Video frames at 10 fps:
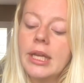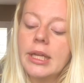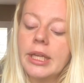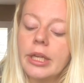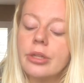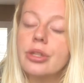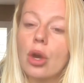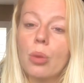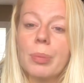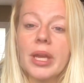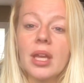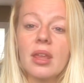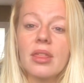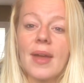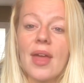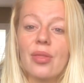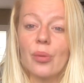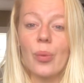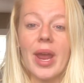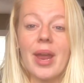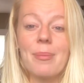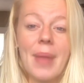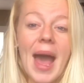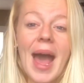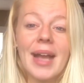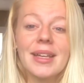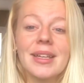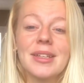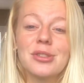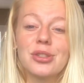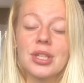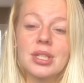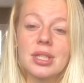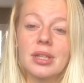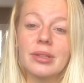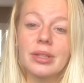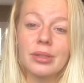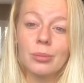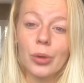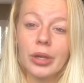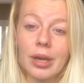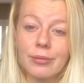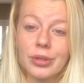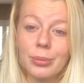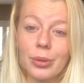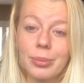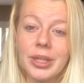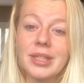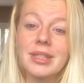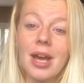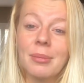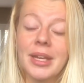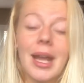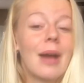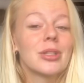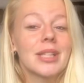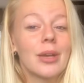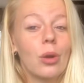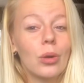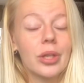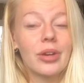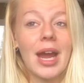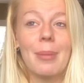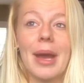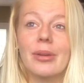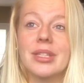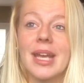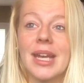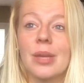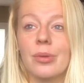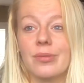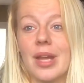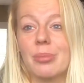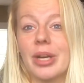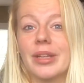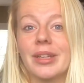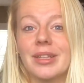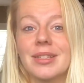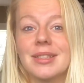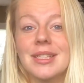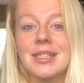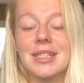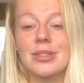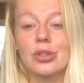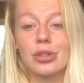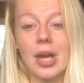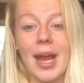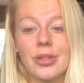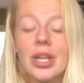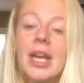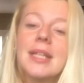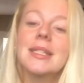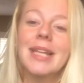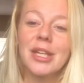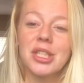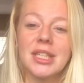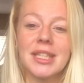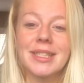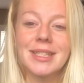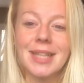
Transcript: here's hoping that the way back is just a little more comfortable, because coming, I was like, holy crap, how does anyone fly pregnant? Because this is trash. This is actually the